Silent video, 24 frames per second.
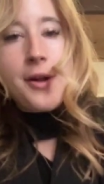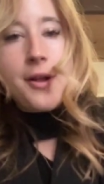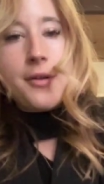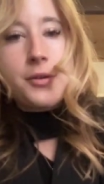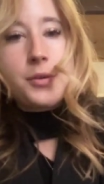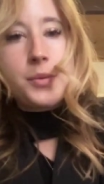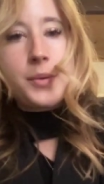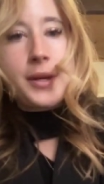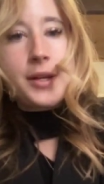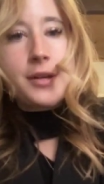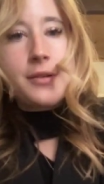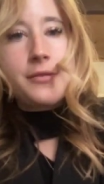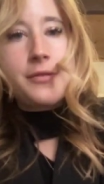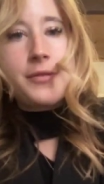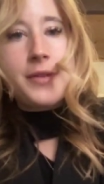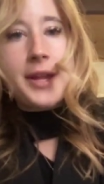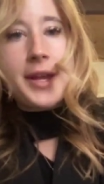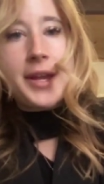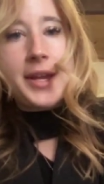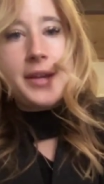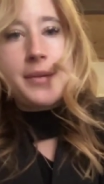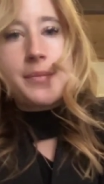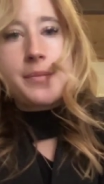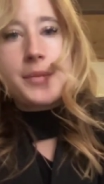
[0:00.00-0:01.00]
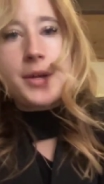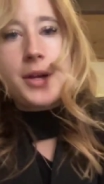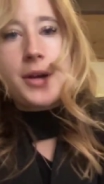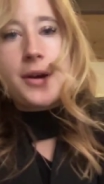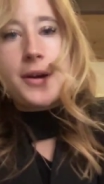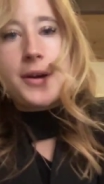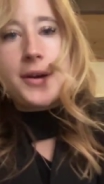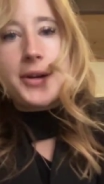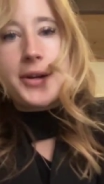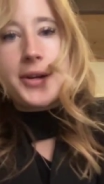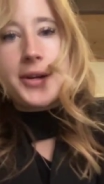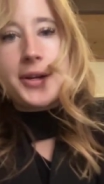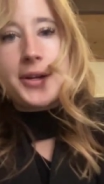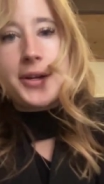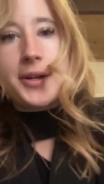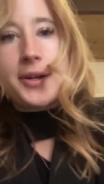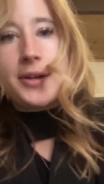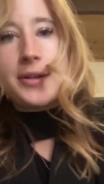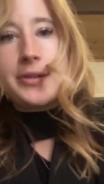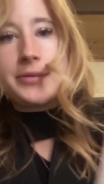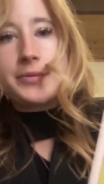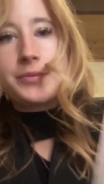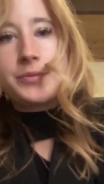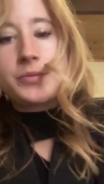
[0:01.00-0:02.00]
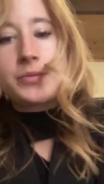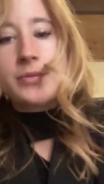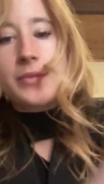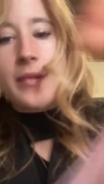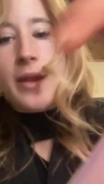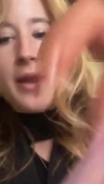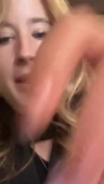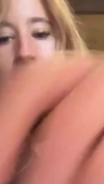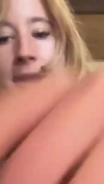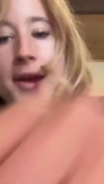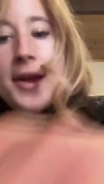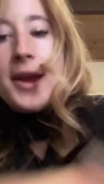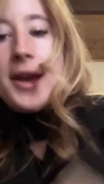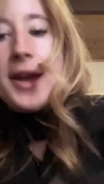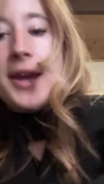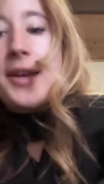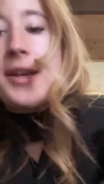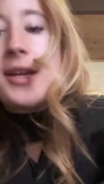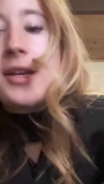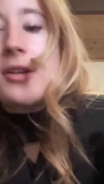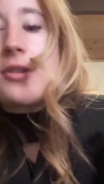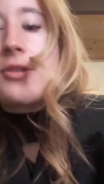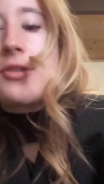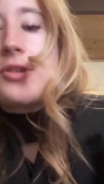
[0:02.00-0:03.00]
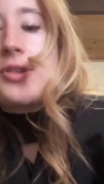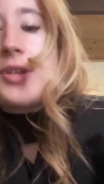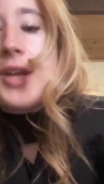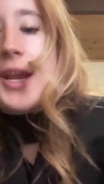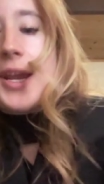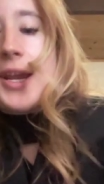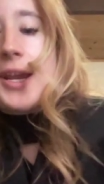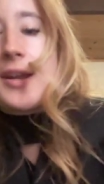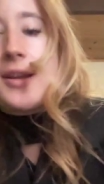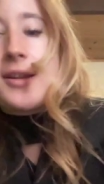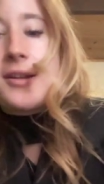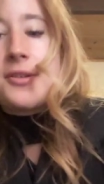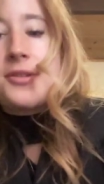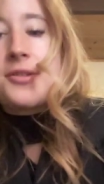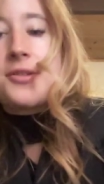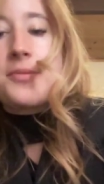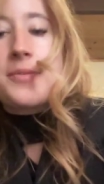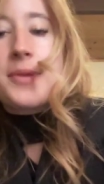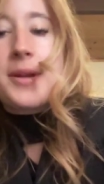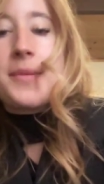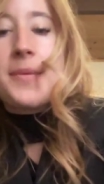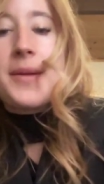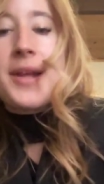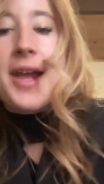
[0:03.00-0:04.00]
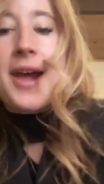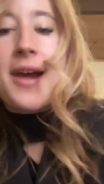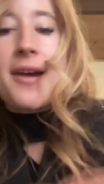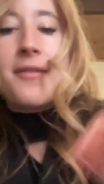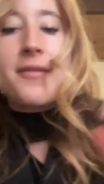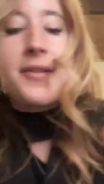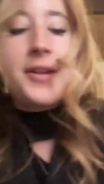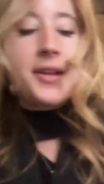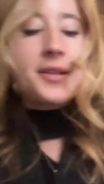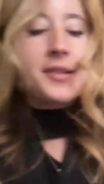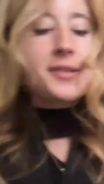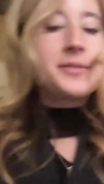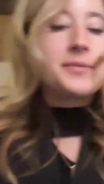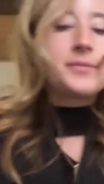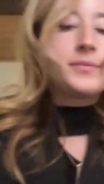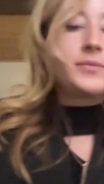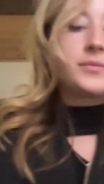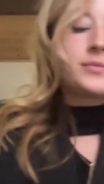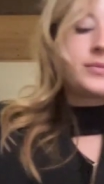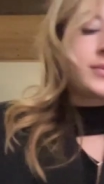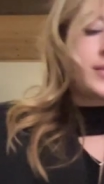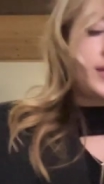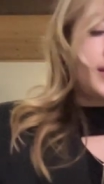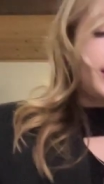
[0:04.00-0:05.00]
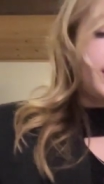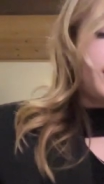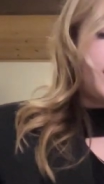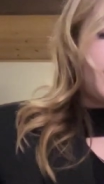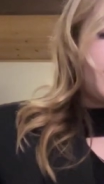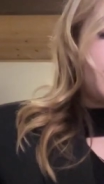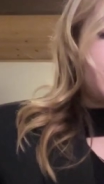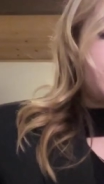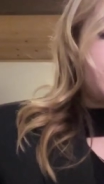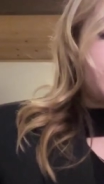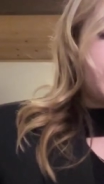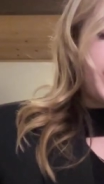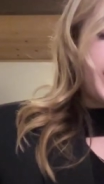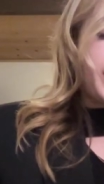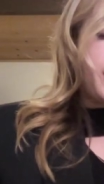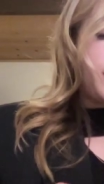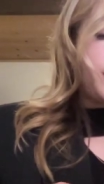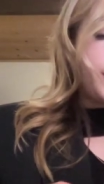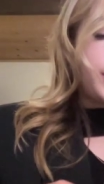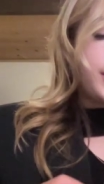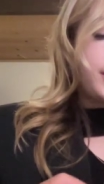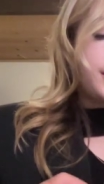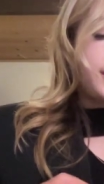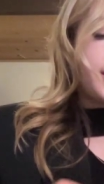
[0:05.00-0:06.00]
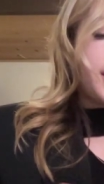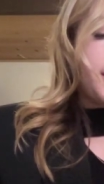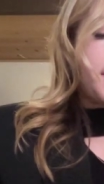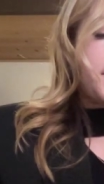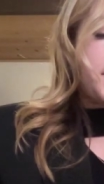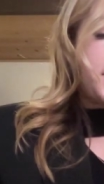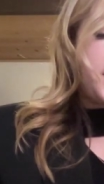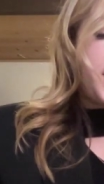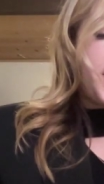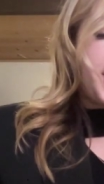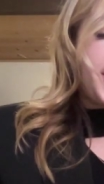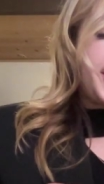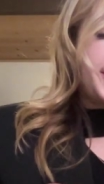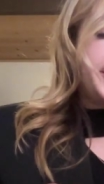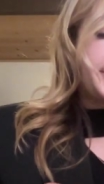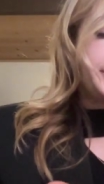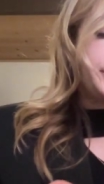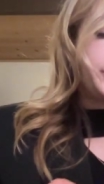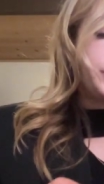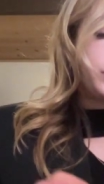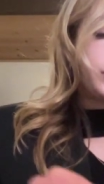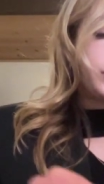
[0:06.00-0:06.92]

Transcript: Twin flame card. An exchange, maybe having a drink with someone.